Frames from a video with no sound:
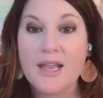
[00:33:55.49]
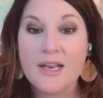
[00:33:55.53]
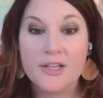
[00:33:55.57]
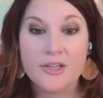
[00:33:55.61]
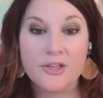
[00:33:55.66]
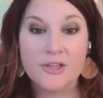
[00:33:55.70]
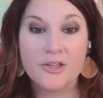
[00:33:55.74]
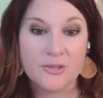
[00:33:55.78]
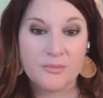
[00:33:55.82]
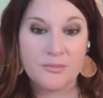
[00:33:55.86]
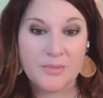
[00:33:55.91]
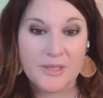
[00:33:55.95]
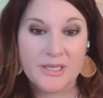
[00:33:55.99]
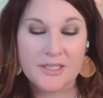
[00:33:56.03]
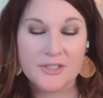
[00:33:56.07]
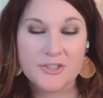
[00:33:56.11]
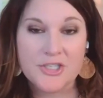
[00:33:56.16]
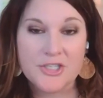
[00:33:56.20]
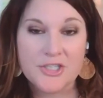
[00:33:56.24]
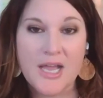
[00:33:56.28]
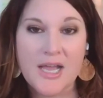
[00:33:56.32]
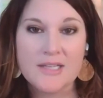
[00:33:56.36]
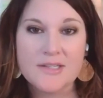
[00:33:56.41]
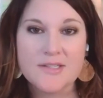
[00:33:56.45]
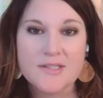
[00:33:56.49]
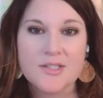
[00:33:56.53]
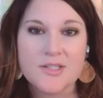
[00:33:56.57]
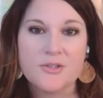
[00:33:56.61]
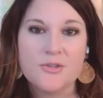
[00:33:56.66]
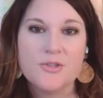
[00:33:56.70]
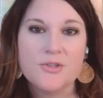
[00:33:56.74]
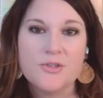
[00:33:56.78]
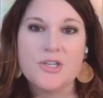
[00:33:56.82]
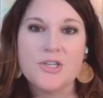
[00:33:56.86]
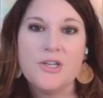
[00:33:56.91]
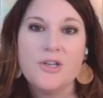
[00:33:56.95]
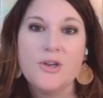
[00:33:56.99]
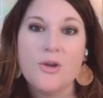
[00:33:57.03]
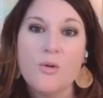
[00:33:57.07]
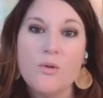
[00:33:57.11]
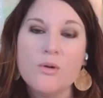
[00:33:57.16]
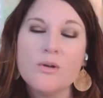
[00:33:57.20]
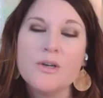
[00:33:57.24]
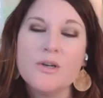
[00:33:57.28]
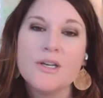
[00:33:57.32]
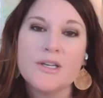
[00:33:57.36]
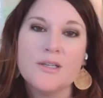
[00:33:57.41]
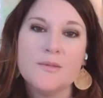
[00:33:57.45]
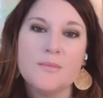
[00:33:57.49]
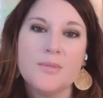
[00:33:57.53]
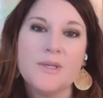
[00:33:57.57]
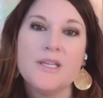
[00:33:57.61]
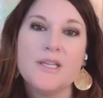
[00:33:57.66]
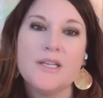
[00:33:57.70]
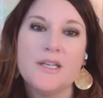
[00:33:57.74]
It could be a chat solution, or it could be